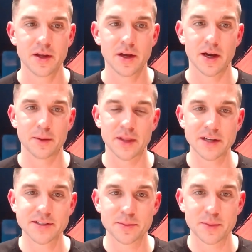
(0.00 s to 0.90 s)
And
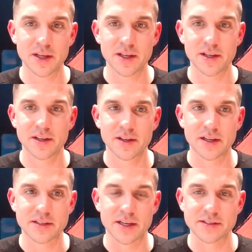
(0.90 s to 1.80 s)
that to me
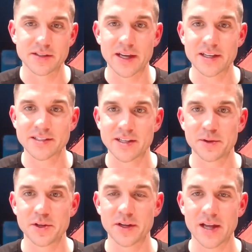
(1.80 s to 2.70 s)
is legacy,
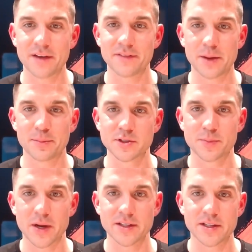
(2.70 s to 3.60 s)
when you can have that
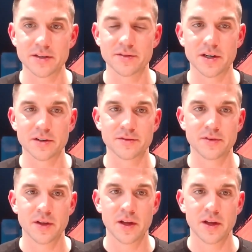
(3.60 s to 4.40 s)
perspective of